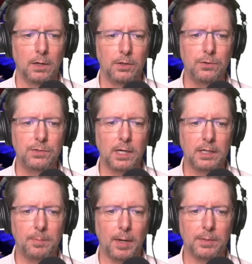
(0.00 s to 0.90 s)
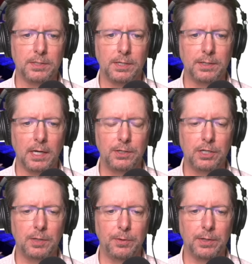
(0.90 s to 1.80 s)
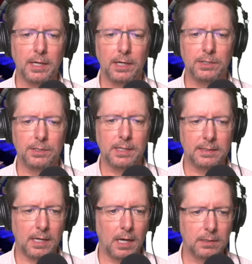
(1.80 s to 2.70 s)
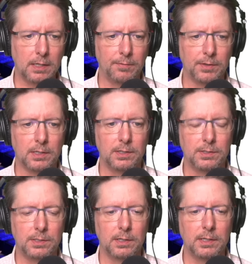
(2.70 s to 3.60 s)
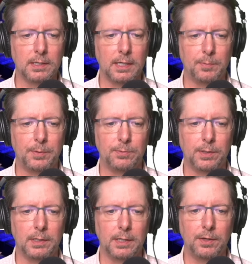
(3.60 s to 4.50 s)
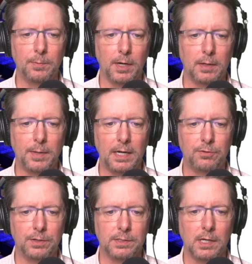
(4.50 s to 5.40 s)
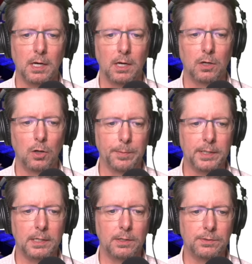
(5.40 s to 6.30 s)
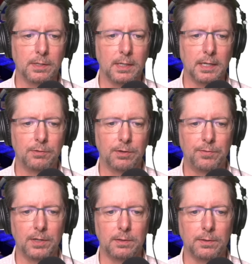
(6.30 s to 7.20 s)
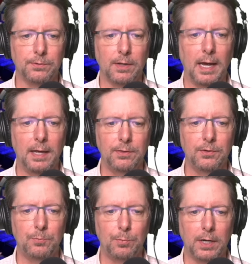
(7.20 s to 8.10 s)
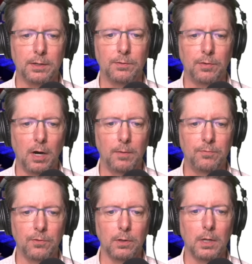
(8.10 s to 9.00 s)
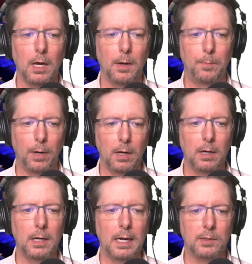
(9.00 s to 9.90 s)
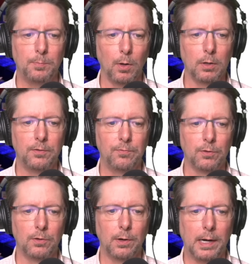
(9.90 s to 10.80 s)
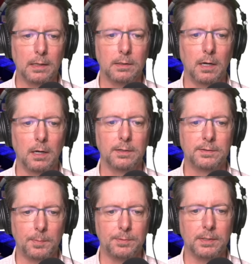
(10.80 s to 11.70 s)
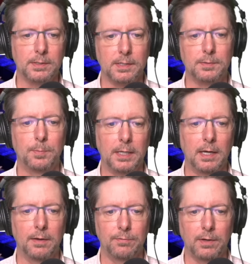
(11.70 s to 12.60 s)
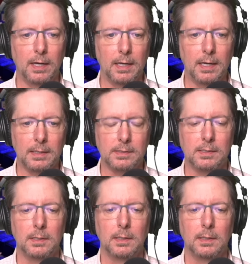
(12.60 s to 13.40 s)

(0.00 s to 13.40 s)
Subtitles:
A new study published in Nature Communications has uncovered a concerning link between lithium-ion batteries, commonly used in electric vehicles, and the spread of harmful per- and polyfluoroalkyl substances, PFAS,